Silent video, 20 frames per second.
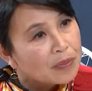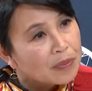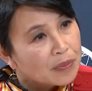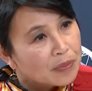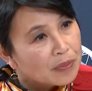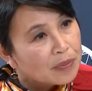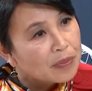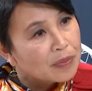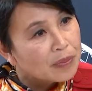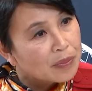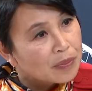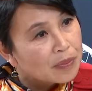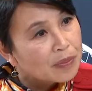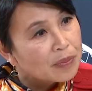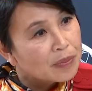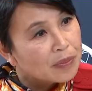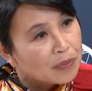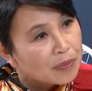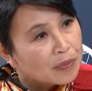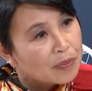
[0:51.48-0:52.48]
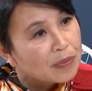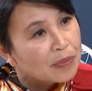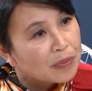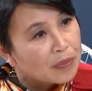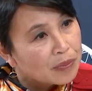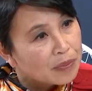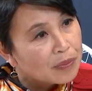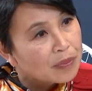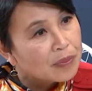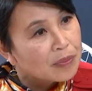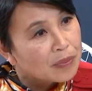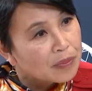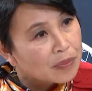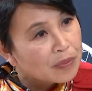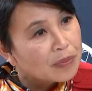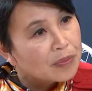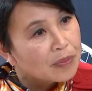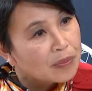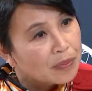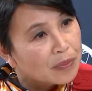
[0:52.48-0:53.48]
I can pick up the phone and call and
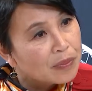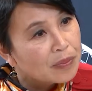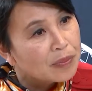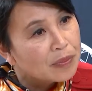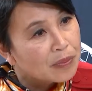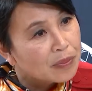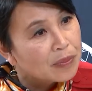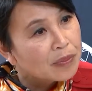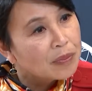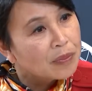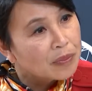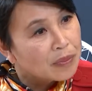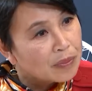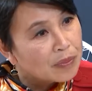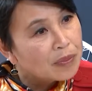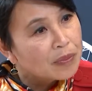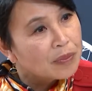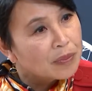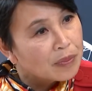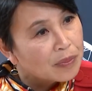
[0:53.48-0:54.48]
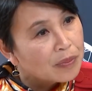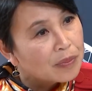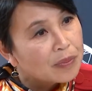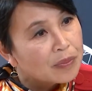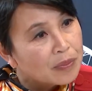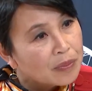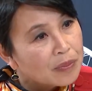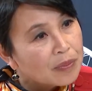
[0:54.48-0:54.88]
say, hey, I'm having this problem.